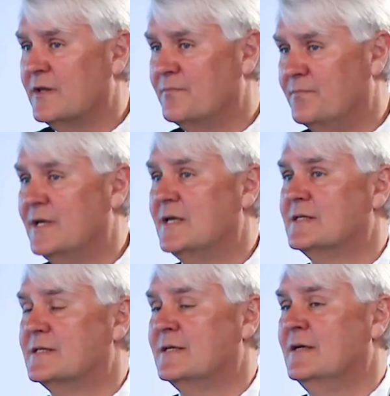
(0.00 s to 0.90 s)
of the
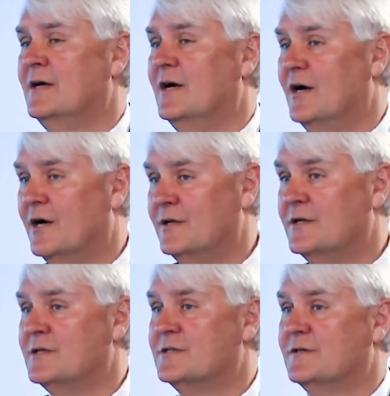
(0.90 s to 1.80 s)
biggest
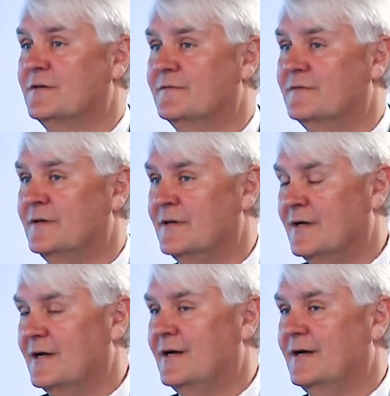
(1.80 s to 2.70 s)
earners of
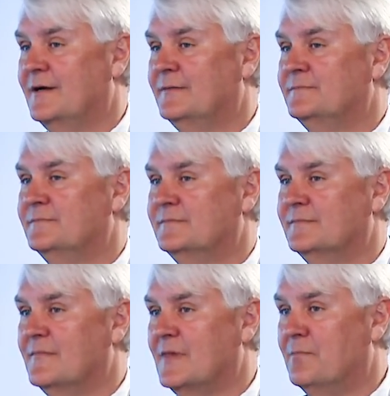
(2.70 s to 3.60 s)

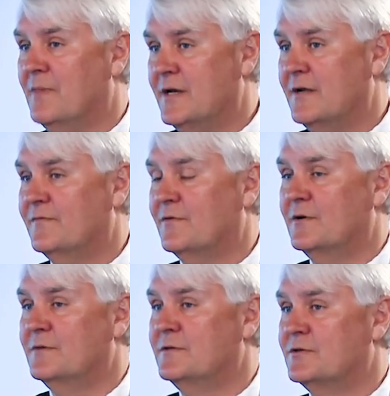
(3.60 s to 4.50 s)
money
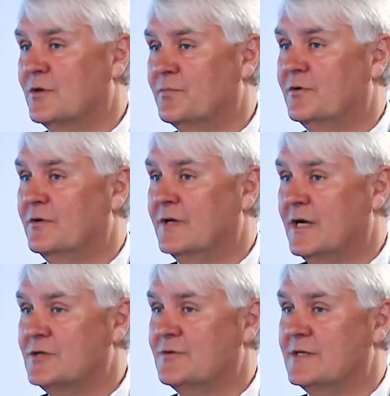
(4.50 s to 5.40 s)
for tropical
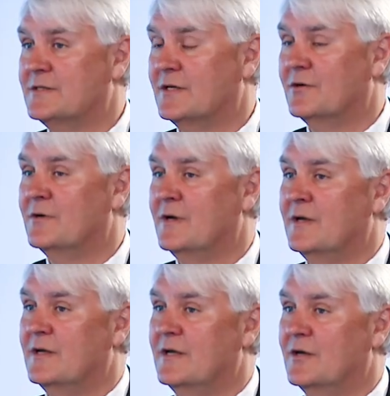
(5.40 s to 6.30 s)
countries. So,
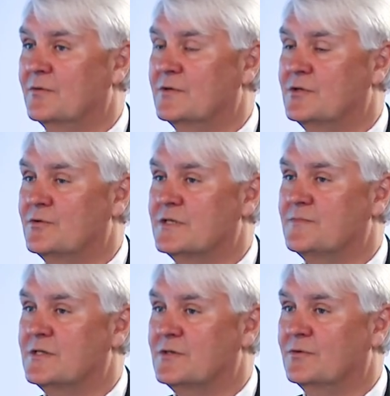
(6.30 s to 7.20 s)
you know,
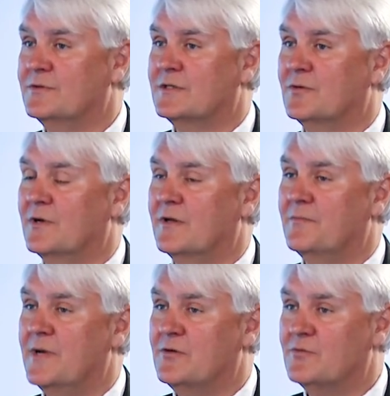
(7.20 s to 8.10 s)
tourism is also one of the
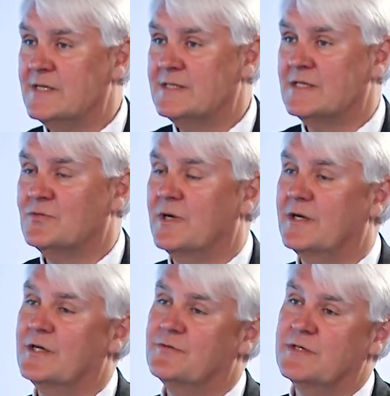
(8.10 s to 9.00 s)
main reasons why
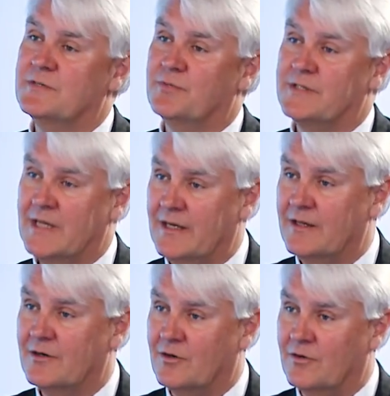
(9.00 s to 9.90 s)
countries protect
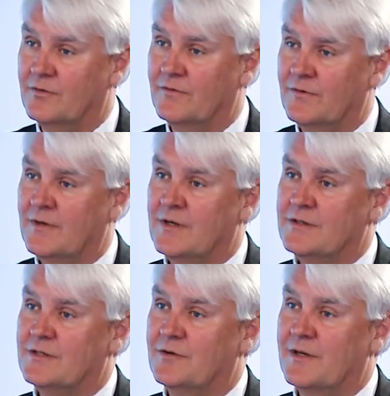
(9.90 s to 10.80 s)
their corals.
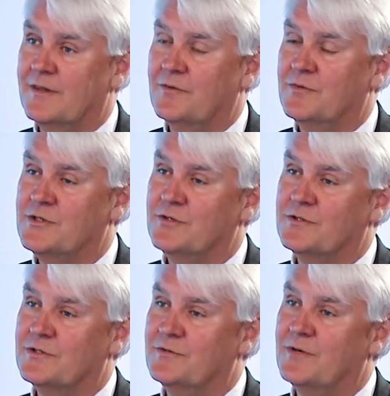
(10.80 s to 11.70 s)
So I think we should
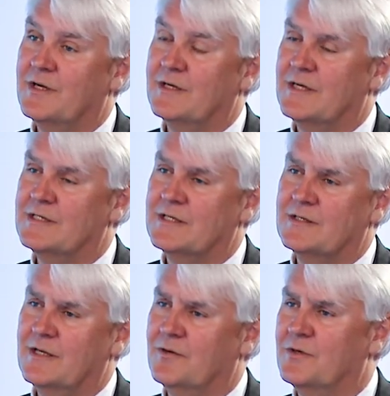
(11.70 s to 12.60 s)
also recognize
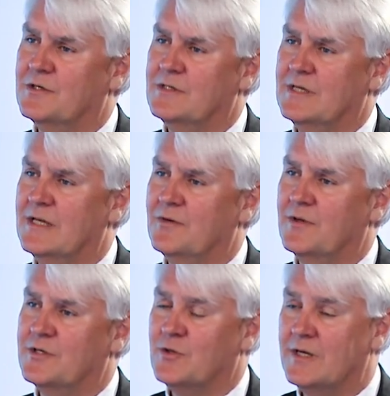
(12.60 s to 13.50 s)
that, you know, we're dealing
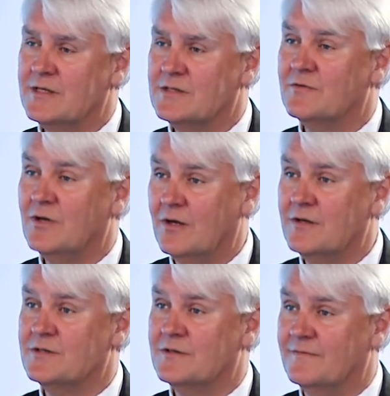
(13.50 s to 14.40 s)
with trillions of
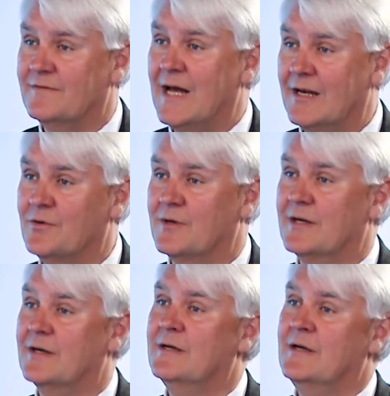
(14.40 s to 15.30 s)
dollars of value
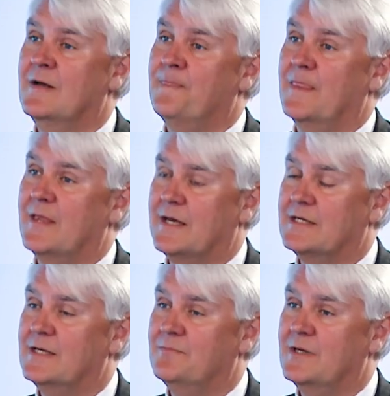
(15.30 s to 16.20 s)
here
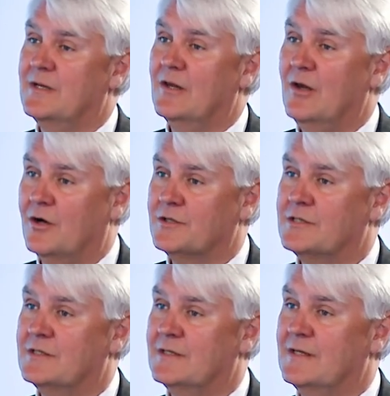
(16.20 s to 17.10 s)
that can be
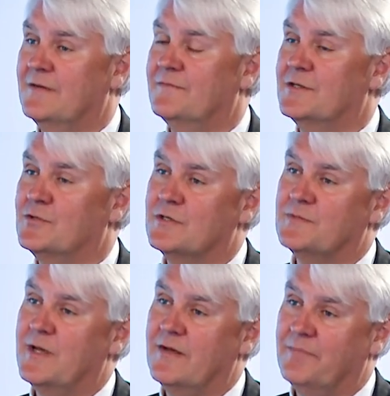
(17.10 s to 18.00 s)
lost if the tourists
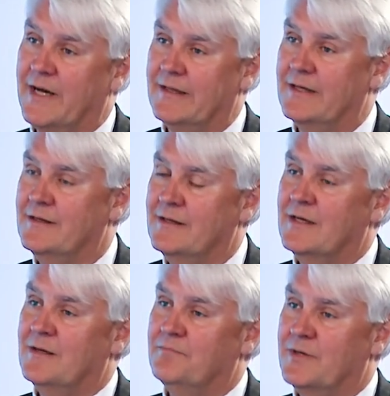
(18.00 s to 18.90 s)
behave badly,
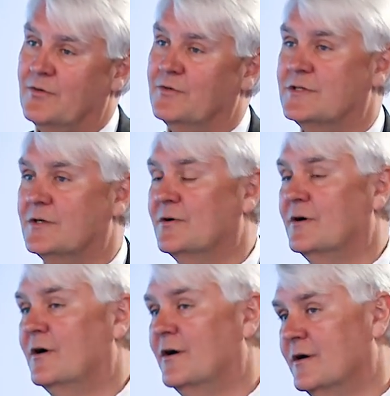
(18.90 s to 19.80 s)
but also
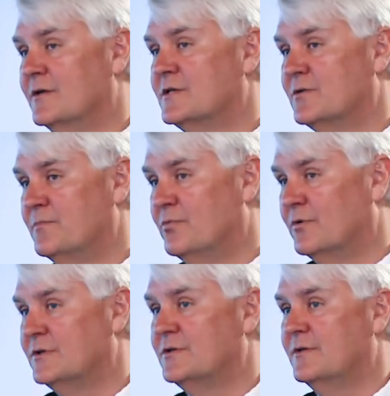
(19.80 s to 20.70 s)
are so
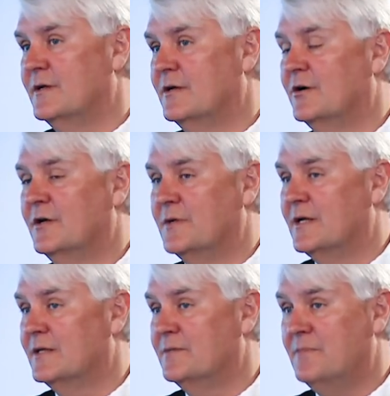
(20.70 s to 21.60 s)
important to the economy.
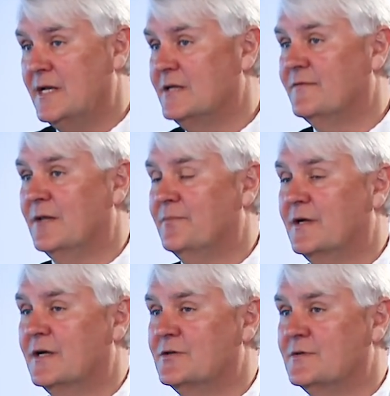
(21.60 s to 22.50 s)
And in many developing
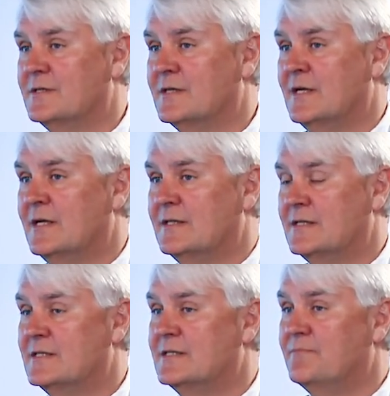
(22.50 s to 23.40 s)
countries,
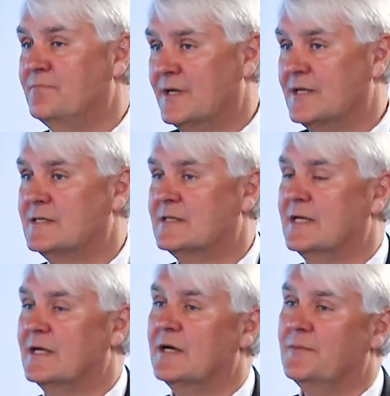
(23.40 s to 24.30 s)
this is the biggest
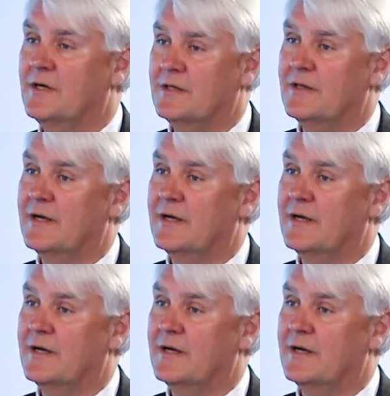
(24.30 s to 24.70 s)
income earner they